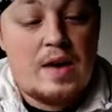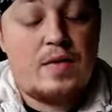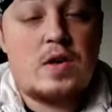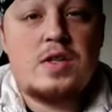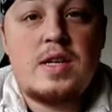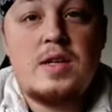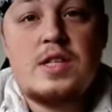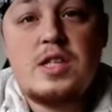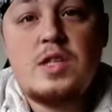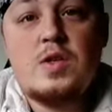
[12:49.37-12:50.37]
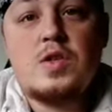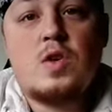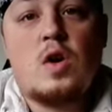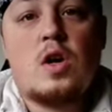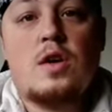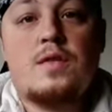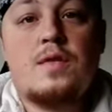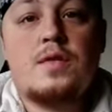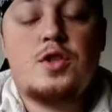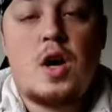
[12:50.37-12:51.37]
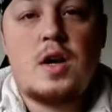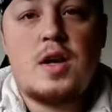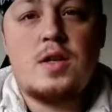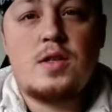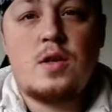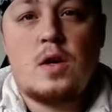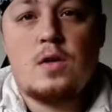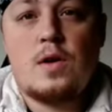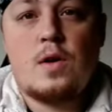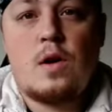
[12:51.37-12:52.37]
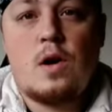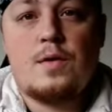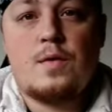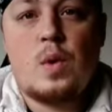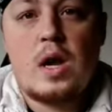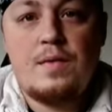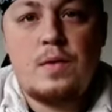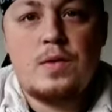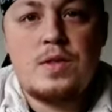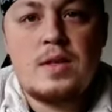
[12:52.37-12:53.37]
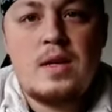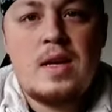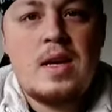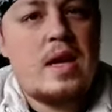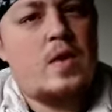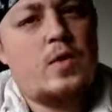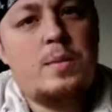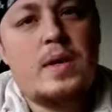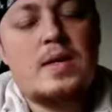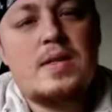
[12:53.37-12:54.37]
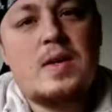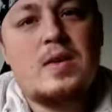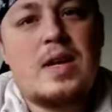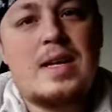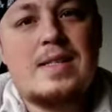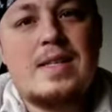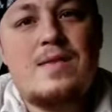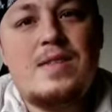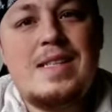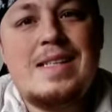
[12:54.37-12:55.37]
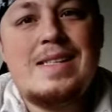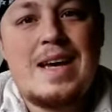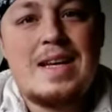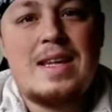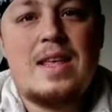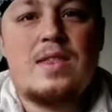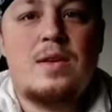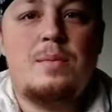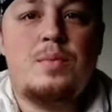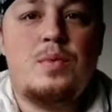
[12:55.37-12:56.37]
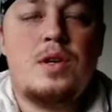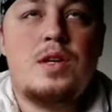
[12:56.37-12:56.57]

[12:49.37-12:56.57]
At first, they just used sawed-off shotguns, sawed-off rifles. It wouldn't be until 1790 that the